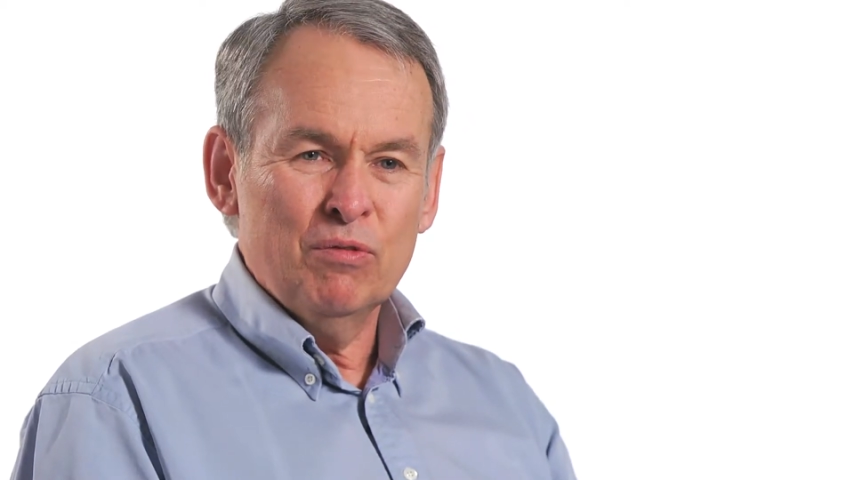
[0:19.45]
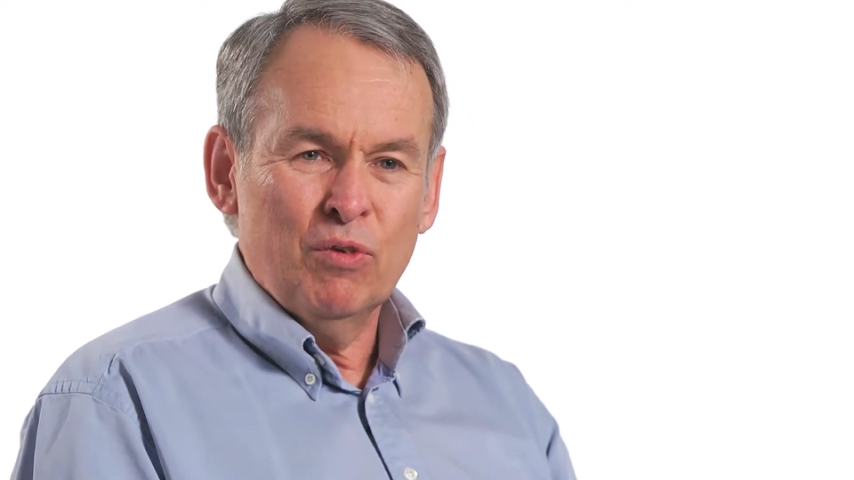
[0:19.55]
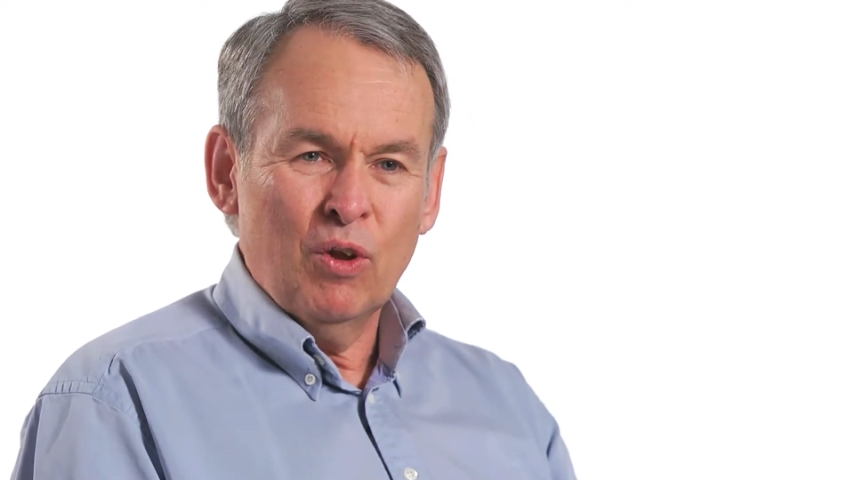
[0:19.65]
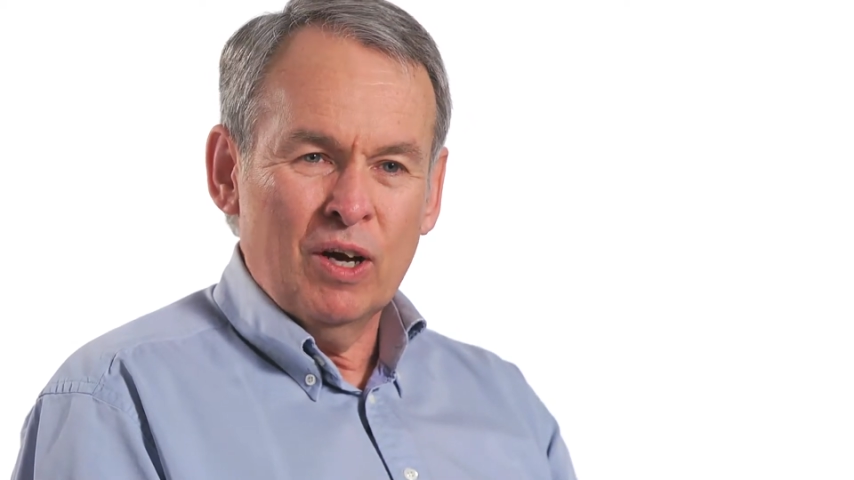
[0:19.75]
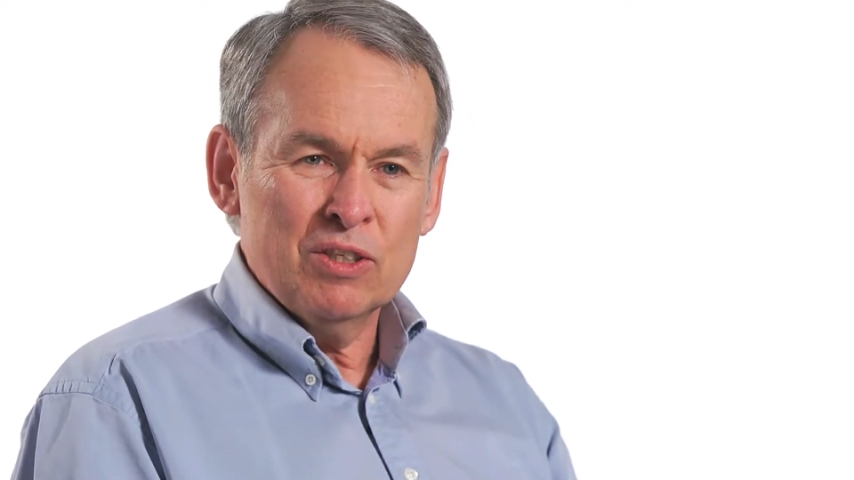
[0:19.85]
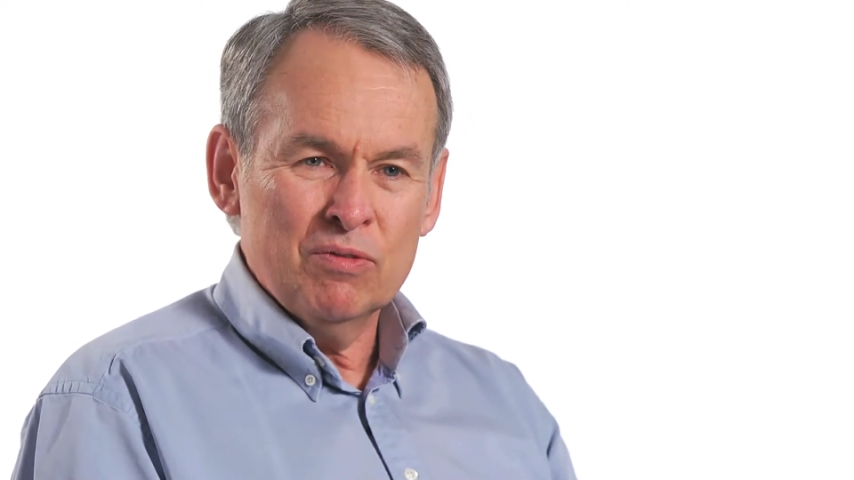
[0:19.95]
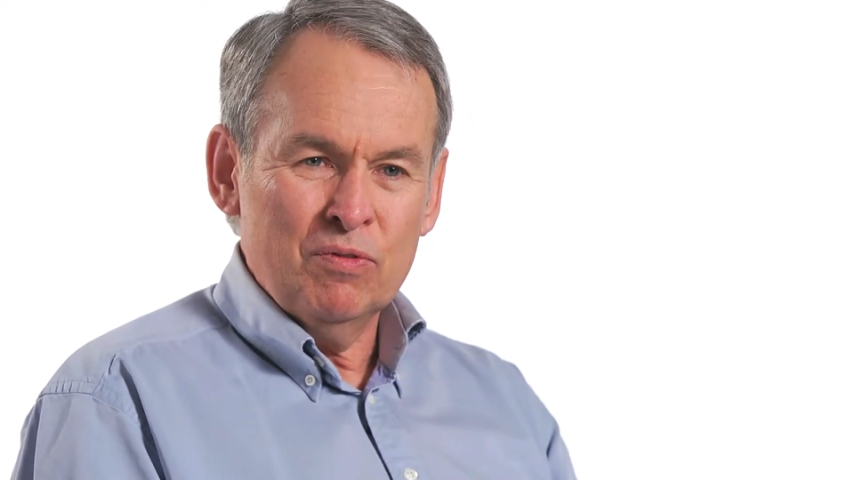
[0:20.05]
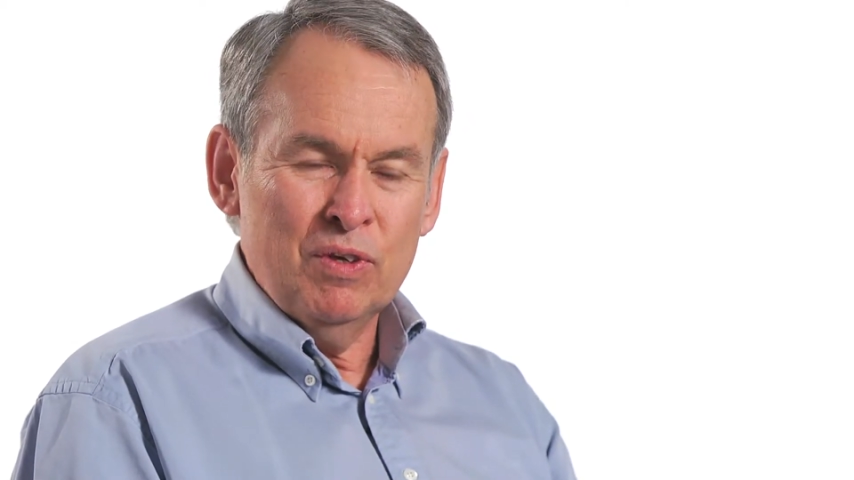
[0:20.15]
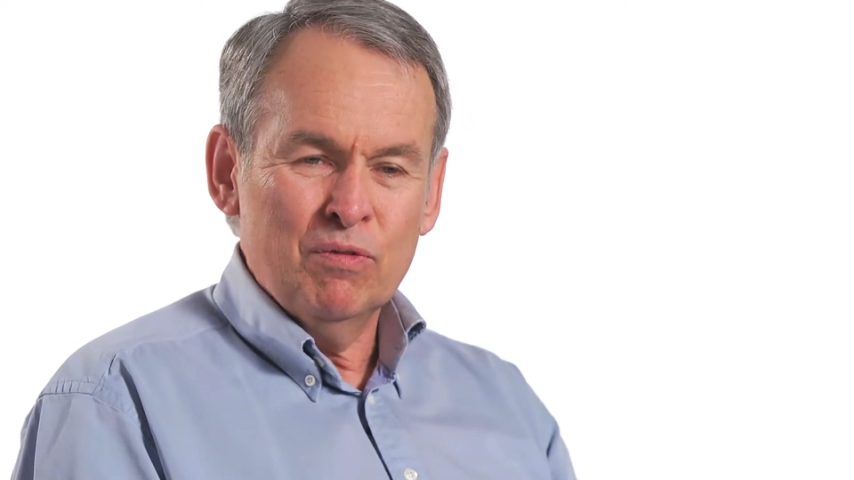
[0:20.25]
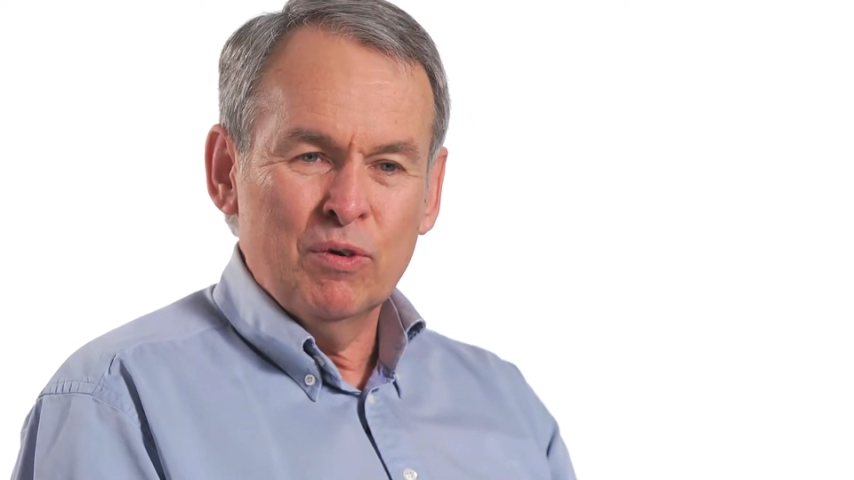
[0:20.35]

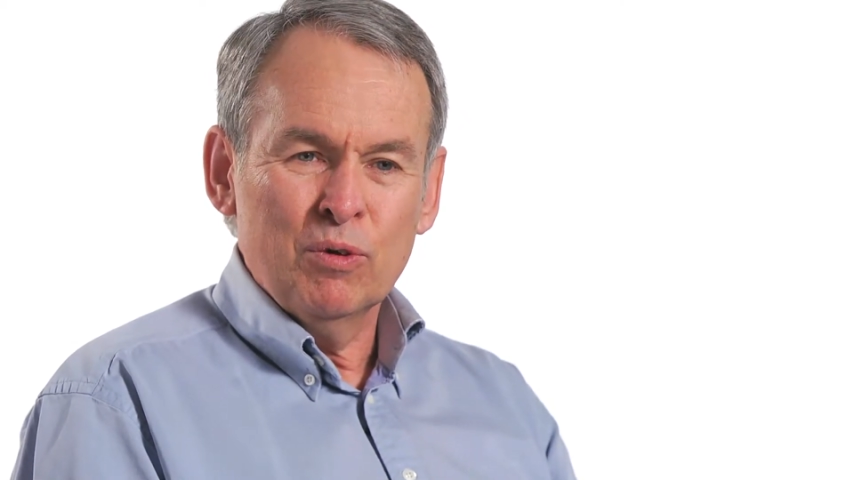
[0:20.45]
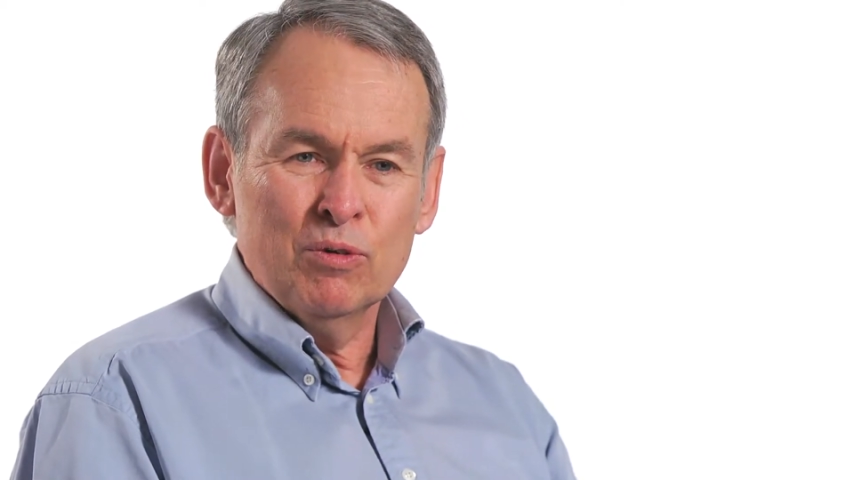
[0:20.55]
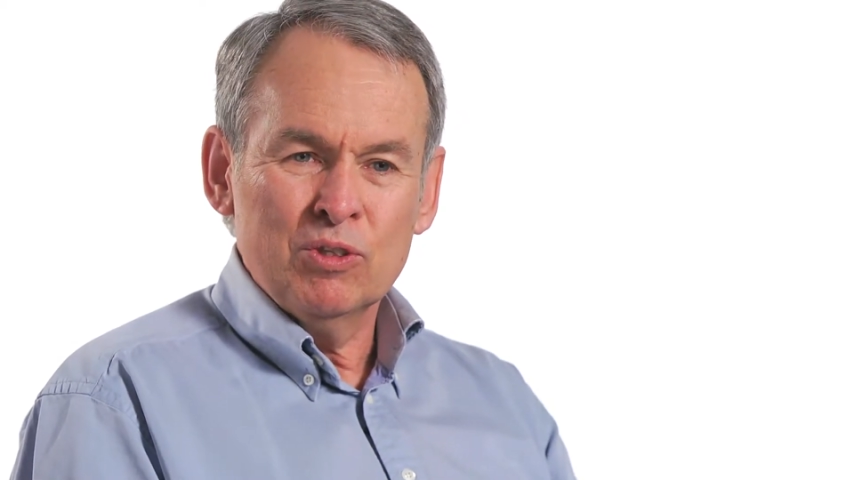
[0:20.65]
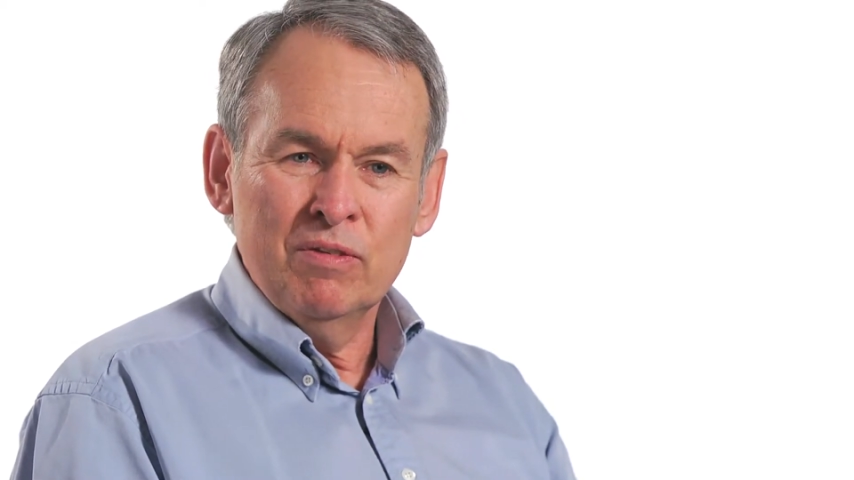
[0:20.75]
philosophy for those